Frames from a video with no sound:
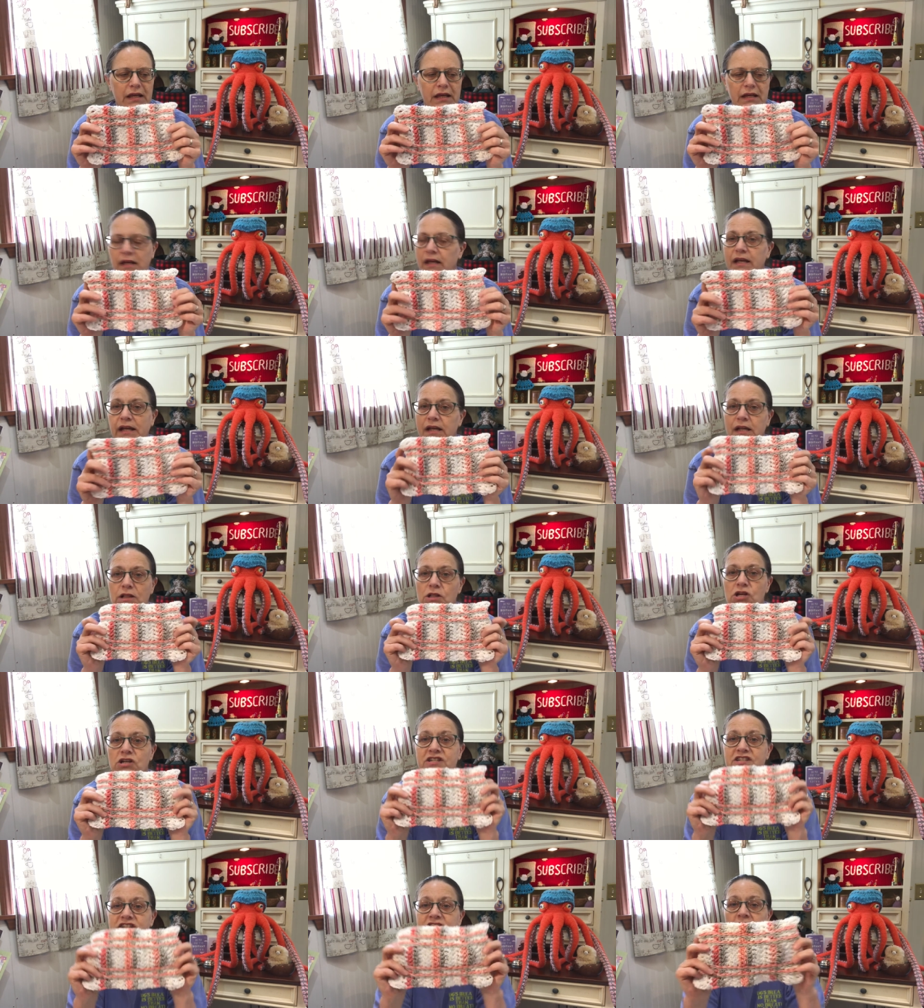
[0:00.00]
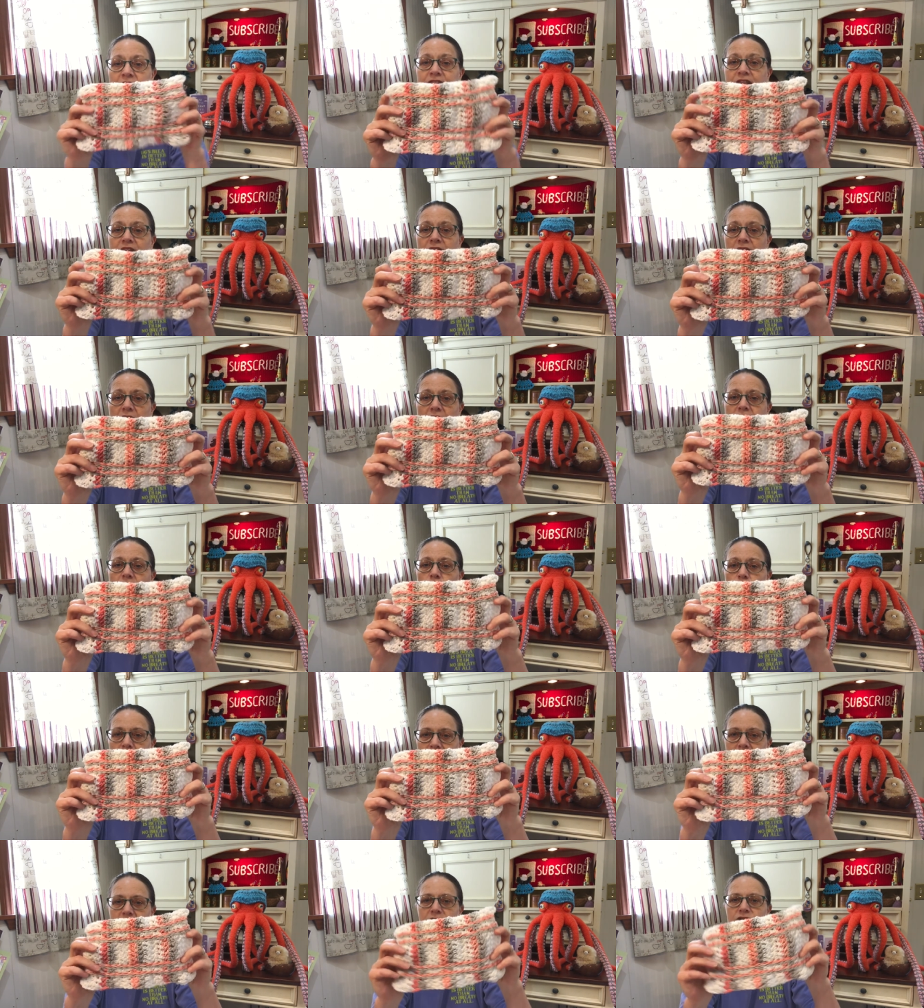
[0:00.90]
It looks nothing like a
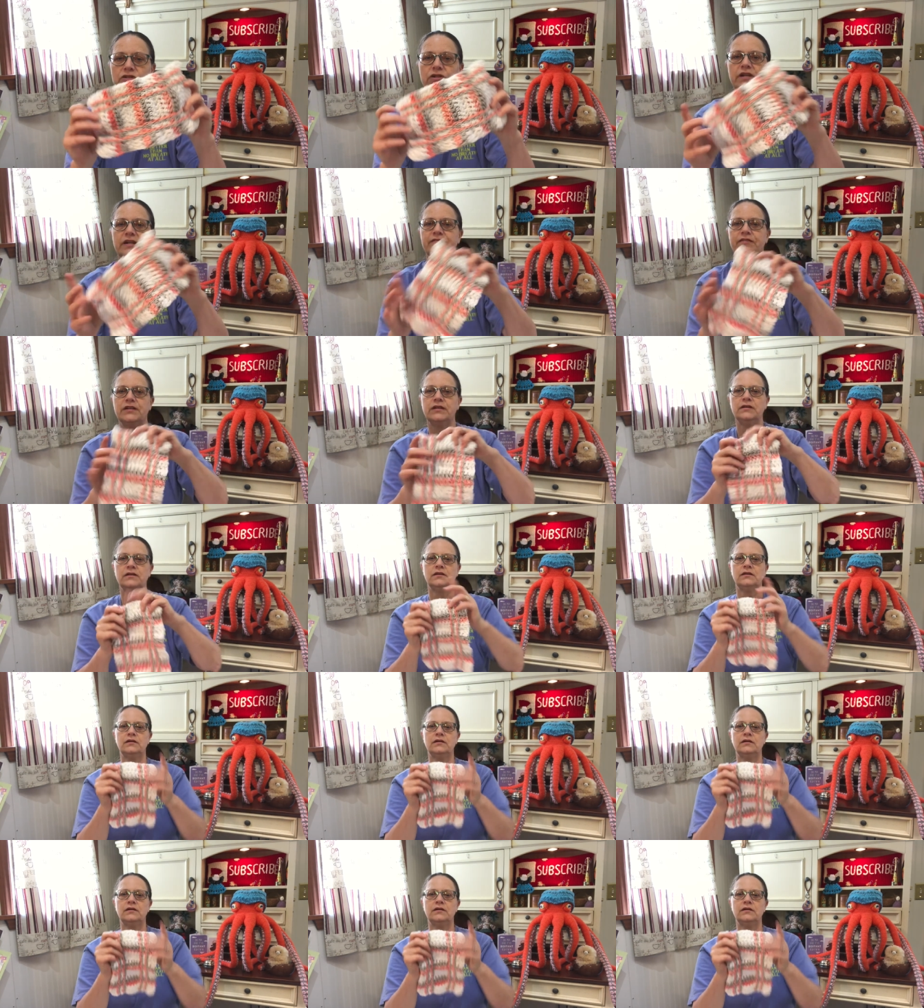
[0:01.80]
Wiggly Trivet,